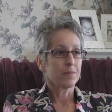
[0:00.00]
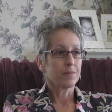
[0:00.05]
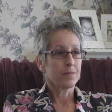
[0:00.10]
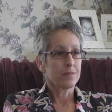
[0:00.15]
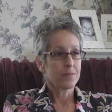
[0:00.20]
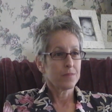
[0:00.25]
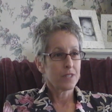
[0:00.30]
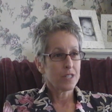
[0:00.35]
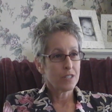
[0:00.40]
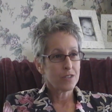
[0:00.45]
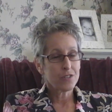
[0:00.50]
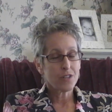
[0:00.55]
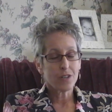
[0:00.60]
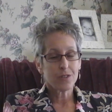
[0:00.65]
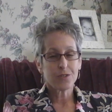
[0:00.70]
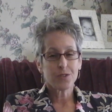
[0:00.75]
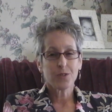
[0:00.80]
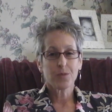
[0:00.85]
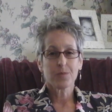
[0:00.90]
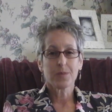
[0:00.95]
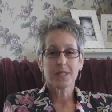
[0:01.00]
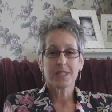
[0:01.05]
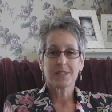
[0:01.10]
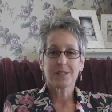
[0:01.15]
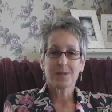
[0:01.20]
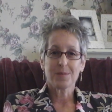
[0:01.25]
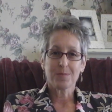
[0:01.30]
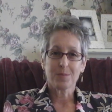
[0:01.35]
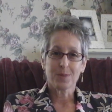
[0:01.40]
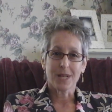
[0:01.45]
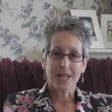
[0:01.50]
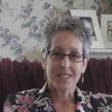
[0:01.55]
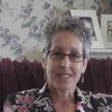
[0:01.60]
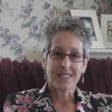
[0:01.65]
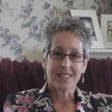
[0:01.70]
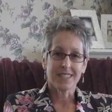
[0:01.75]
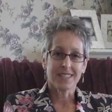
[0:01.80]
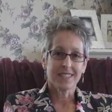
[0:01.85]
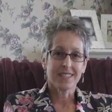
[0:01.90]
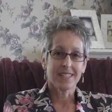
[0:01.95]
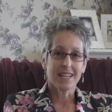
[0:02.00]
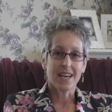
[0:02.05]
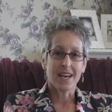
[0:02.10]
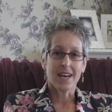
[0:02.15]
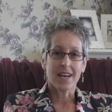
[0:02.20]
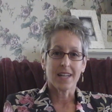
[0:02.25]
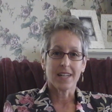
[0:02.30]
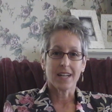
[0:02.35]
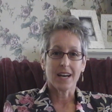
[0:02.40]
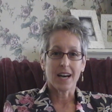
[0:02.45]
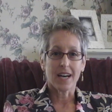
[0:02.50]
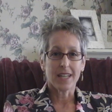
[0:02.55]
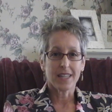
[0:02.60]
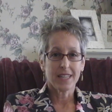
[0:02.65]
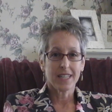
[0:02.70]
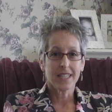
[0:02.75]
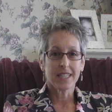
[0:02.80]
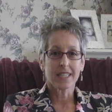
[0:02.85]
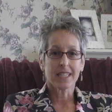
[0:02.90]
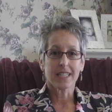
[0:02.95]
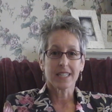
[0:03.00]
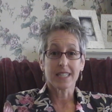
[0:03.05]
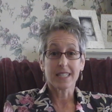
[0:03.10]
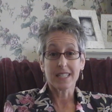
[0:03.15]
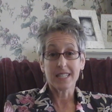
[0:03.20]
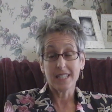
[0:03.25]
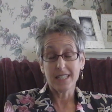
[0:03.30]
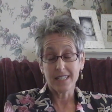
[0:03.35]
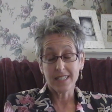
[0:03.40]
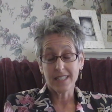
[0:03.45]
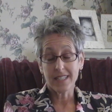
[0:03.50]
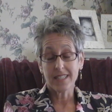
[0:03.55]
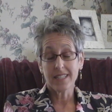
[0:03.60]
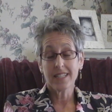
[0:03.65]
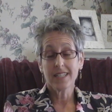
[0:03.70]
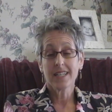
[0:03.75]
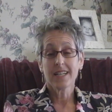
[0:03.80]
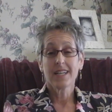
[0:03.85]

there's also been some blessings, and I think that the key